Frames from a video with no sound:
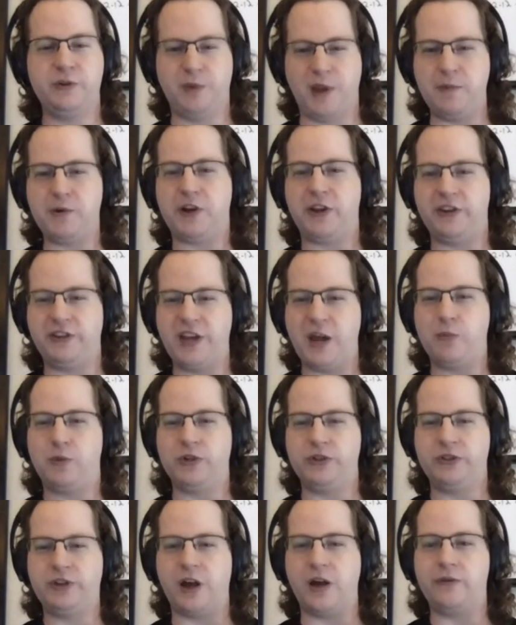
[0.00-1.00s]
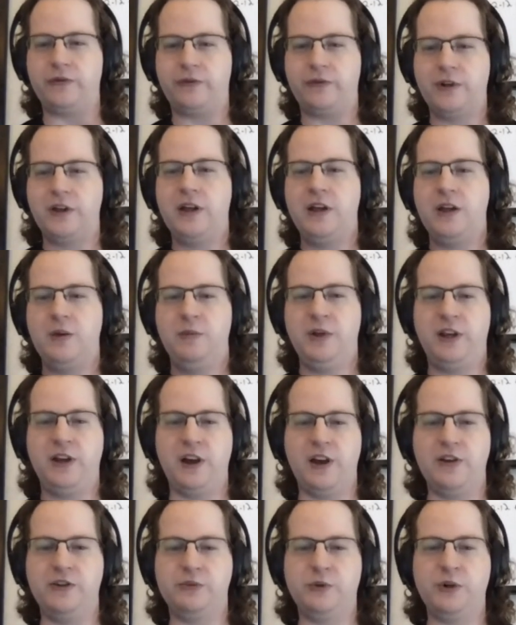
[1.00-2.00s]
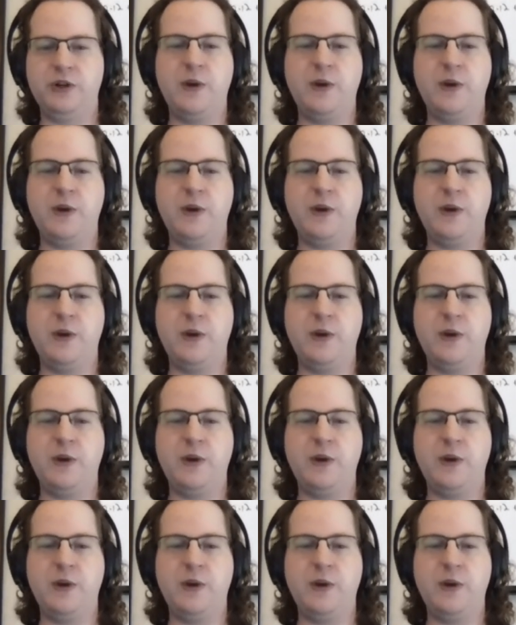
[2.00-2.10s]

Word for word: So blame it on the temp was tough because yeah.